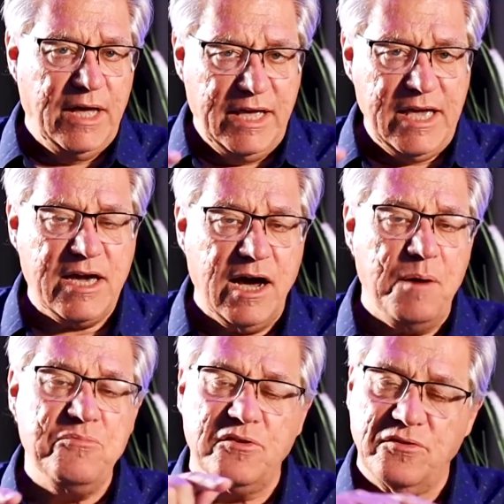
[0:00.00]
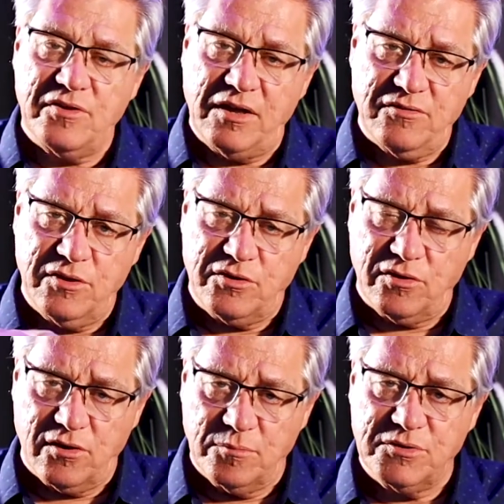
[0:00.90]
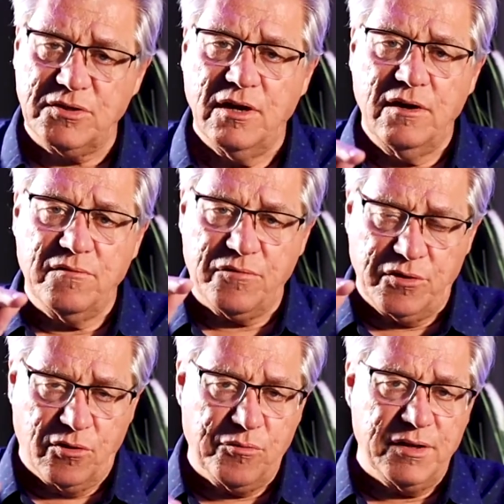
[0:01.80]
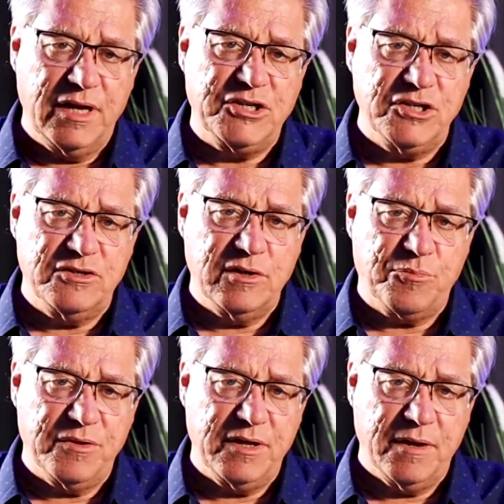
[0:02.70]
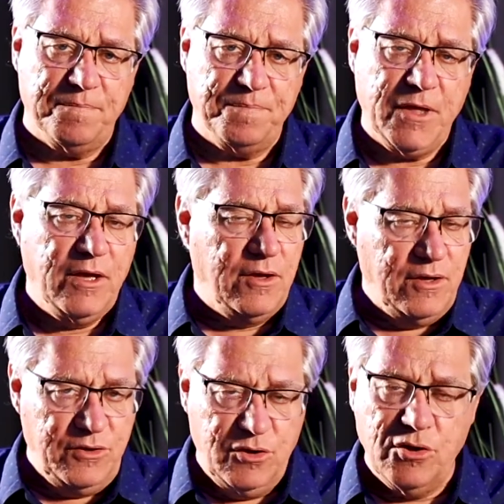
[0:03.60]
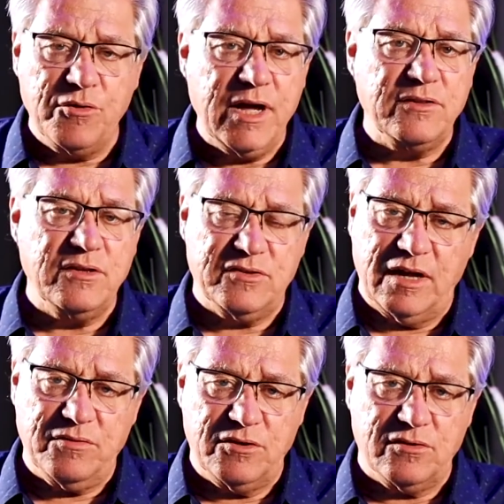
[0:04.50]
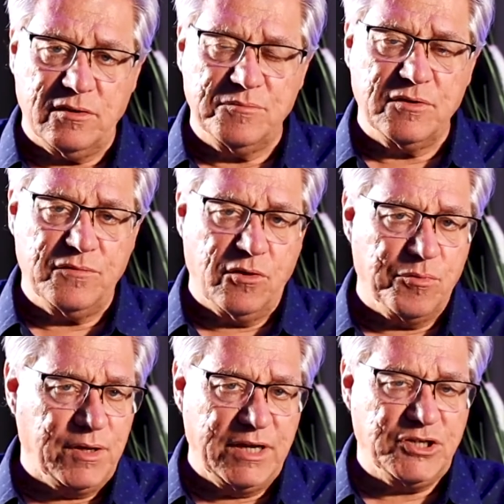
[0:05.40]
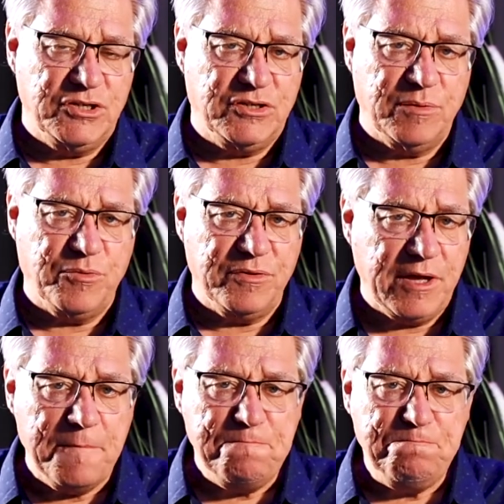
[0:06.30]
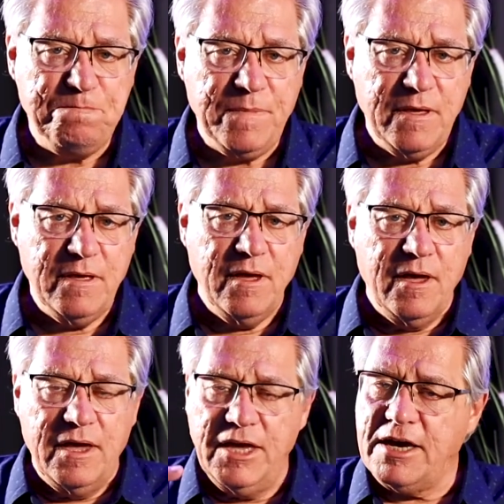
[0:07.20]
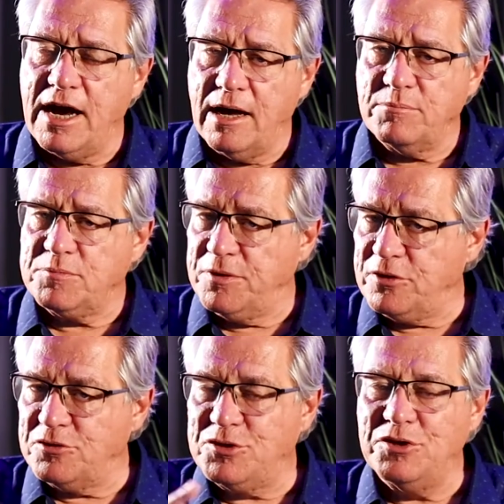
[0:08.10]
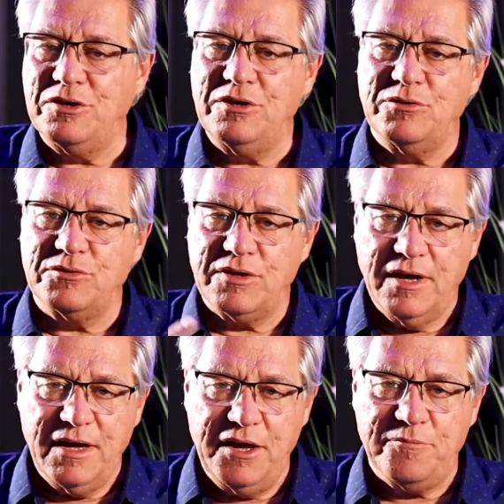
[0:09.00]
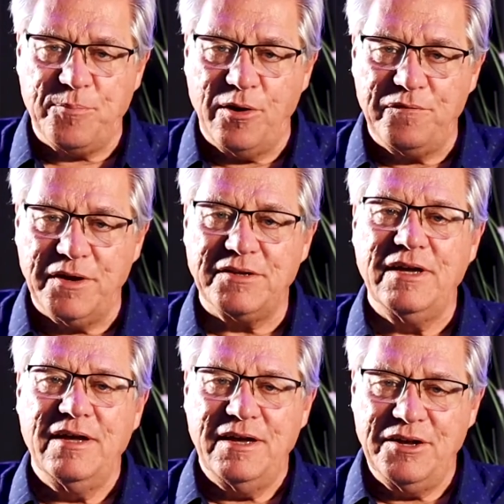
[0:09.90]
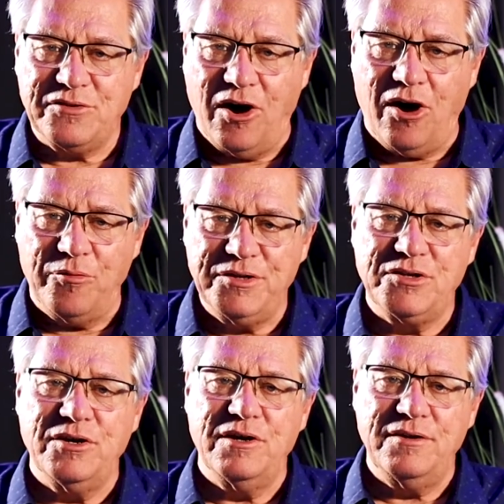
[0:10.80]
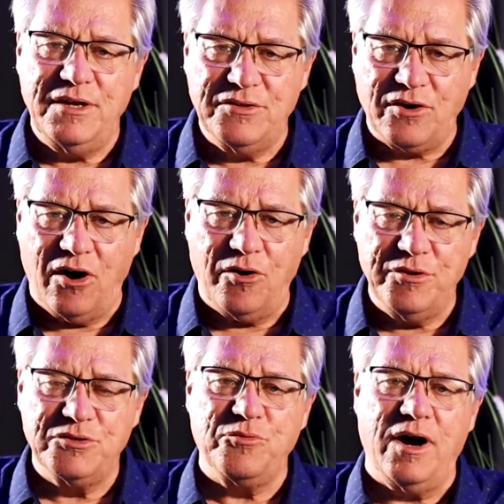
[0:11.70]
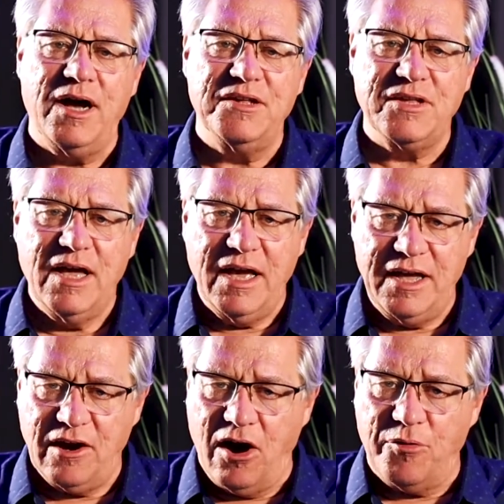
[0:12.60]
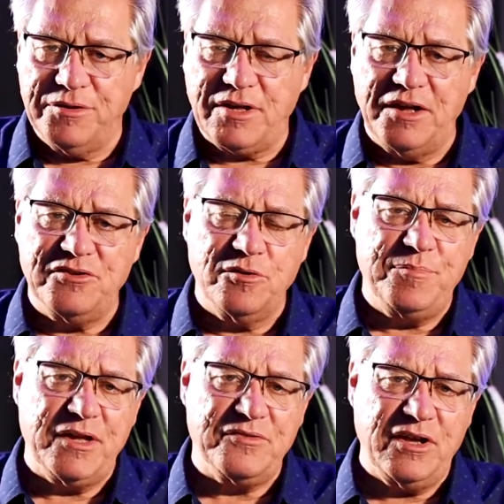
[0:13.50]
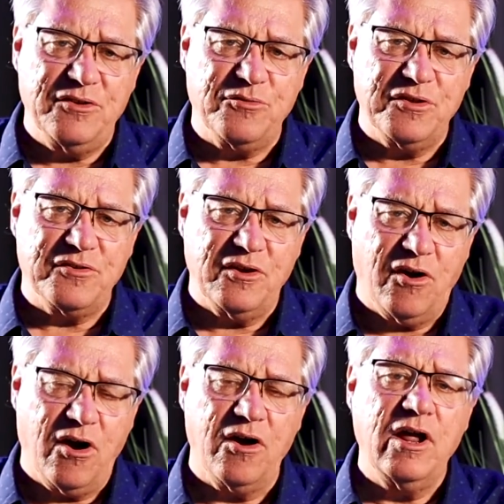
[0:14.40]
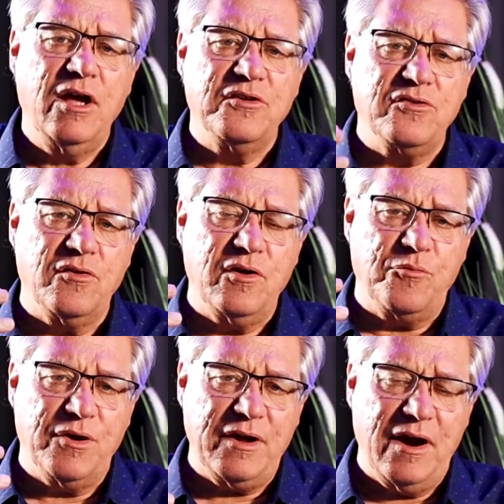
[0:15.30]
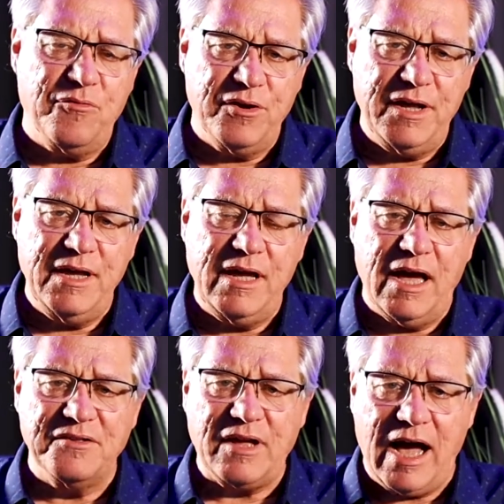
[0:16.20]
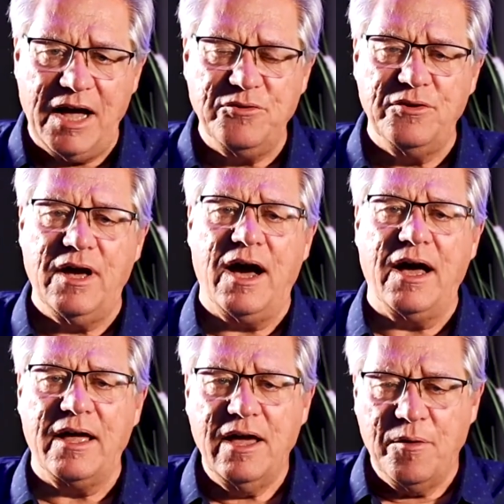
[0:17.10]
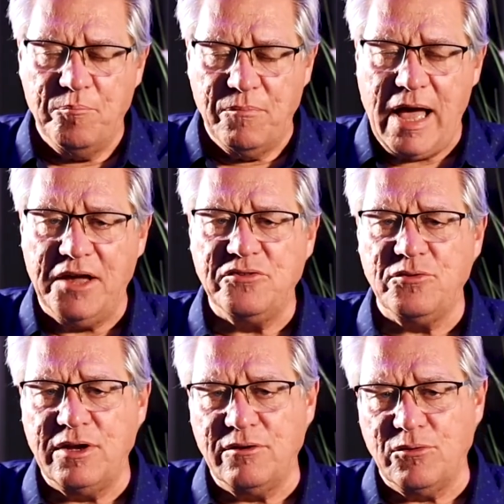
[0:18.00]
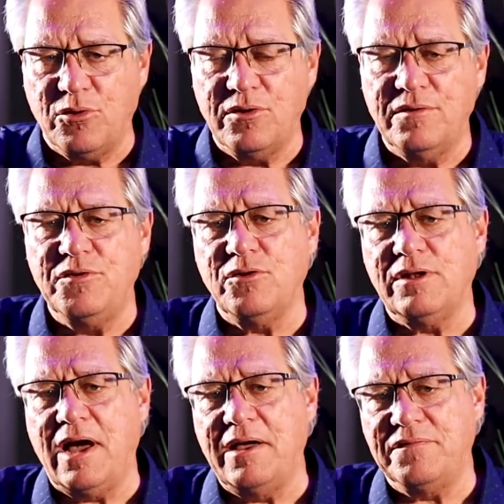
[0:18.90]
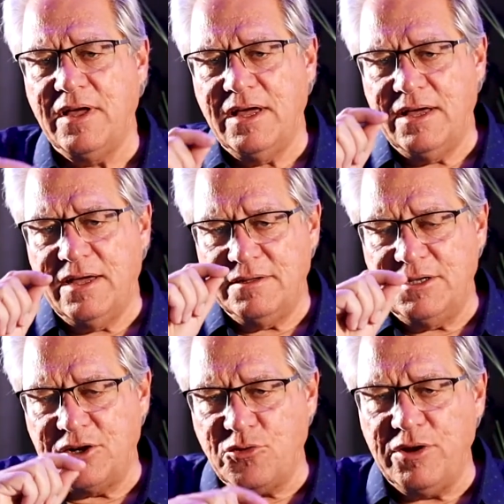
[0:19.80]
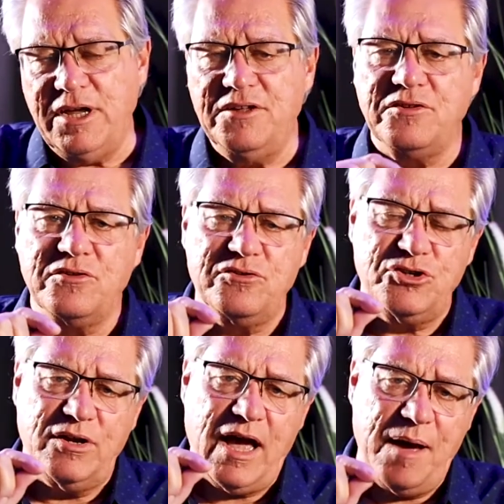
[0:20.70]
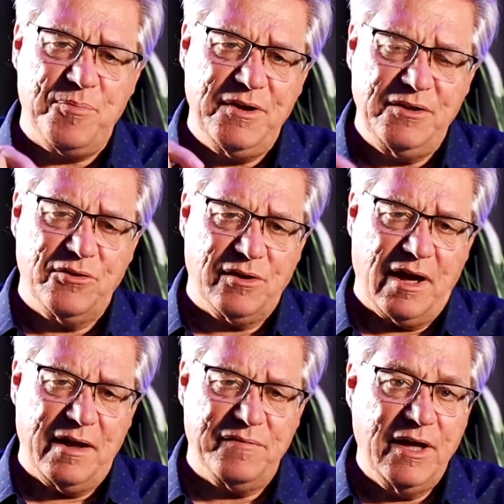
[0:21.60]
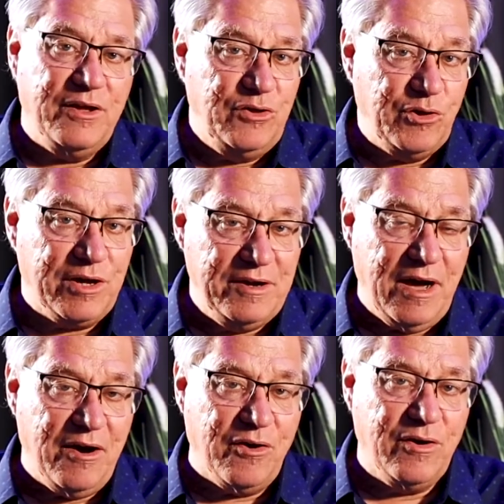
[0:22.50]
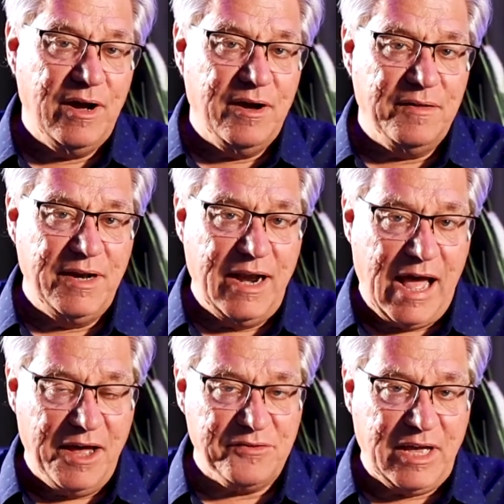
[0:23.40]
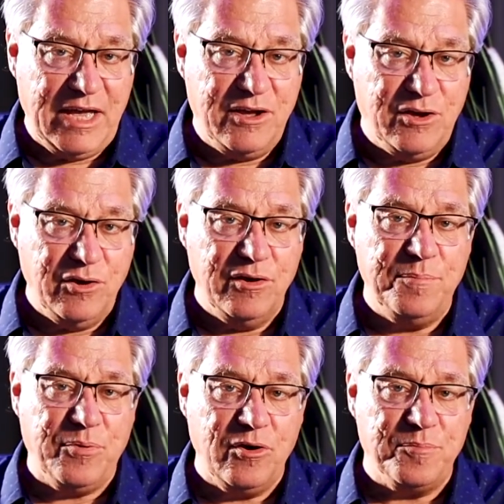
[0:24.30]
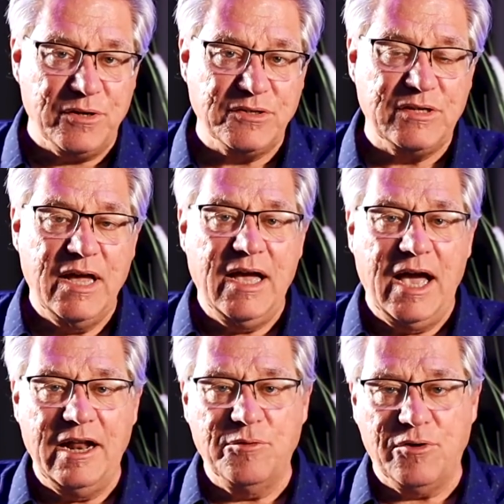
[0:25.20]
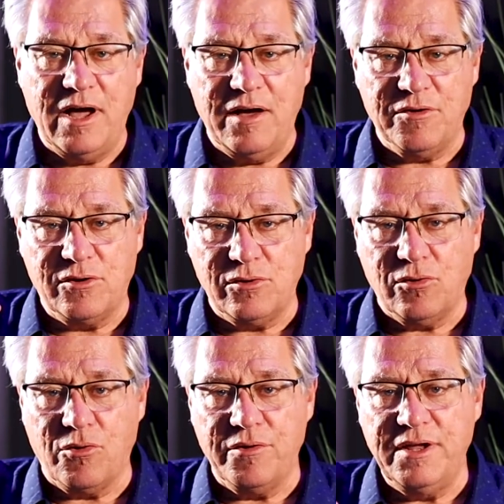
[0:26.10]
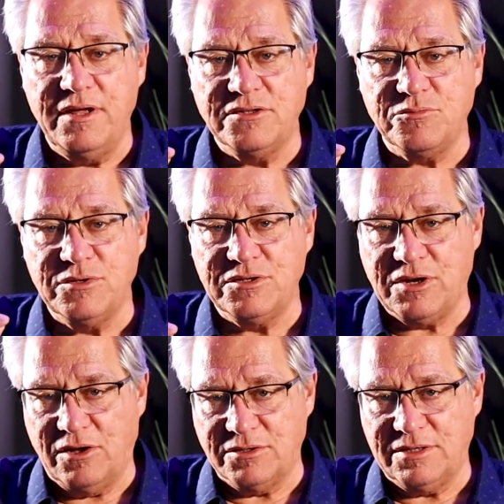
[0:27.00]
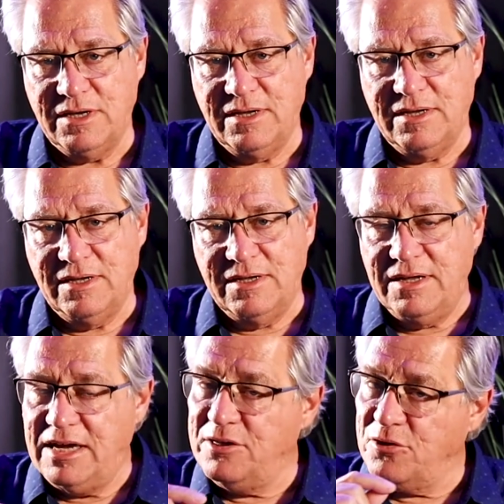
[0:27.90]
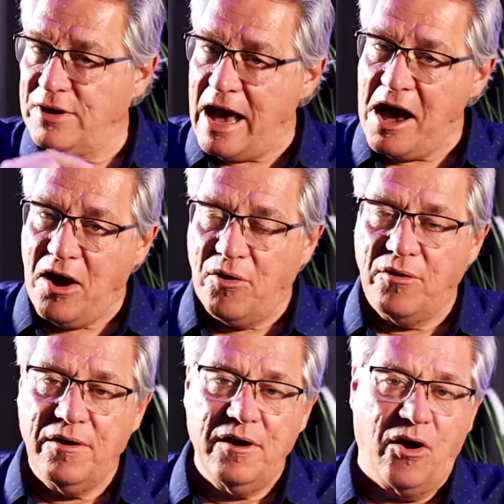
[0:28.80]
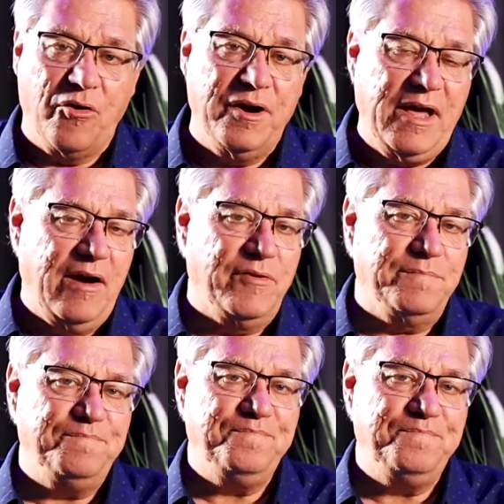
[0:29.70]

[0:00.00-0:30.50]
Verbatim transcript: He comes and sets the terms for your relationship with him. You don't get to set the terms of your relationship with him. He comes, but there's good news. He's perfect, He's always good, he's always wise, he always has your best interests at heart, so that whatever he, as Adonai, master and lord of your life, decrees should happen in your life, you can know that it has a good purpose and it will have a glorious result, either now or in heaven.